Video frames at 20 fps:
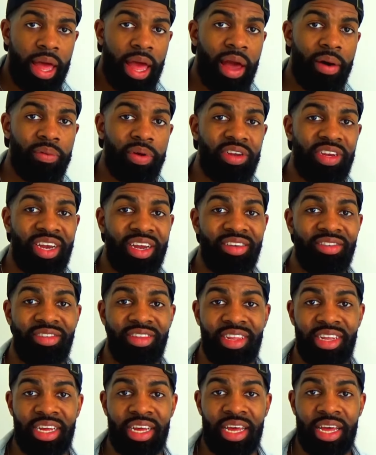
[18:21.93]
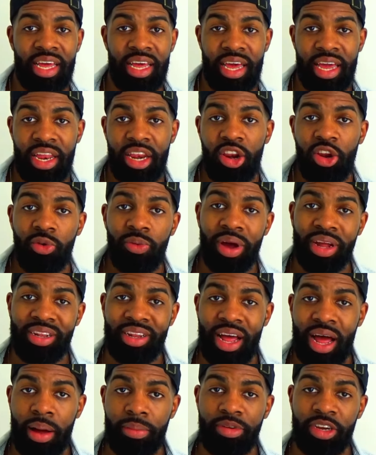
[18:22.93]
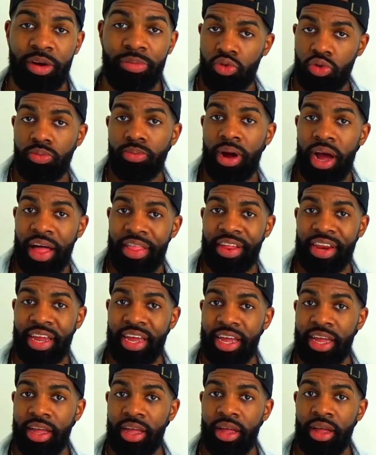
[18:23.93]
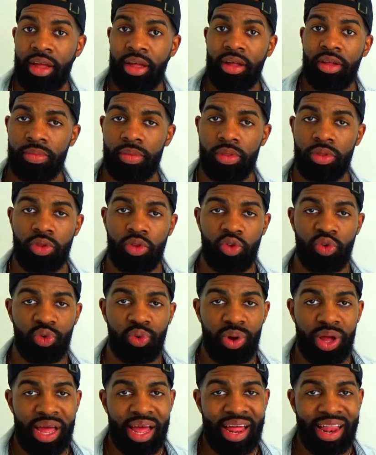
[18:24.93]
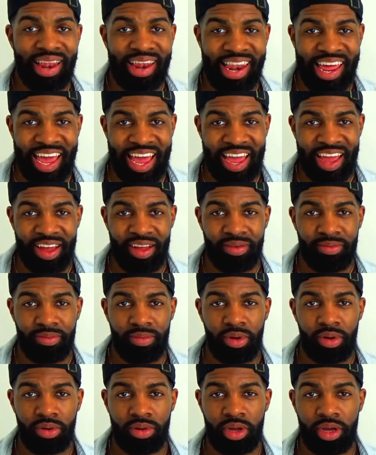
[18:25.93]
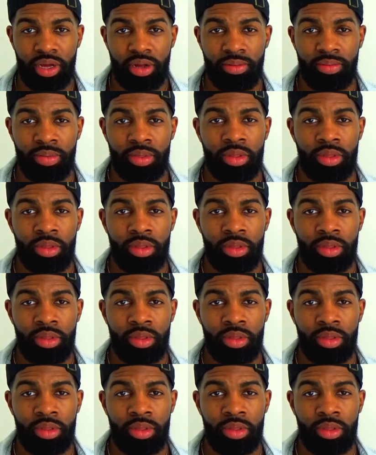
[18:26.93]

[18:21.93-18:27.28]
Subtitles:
And we change the indirect object, tu madre, to le, okay?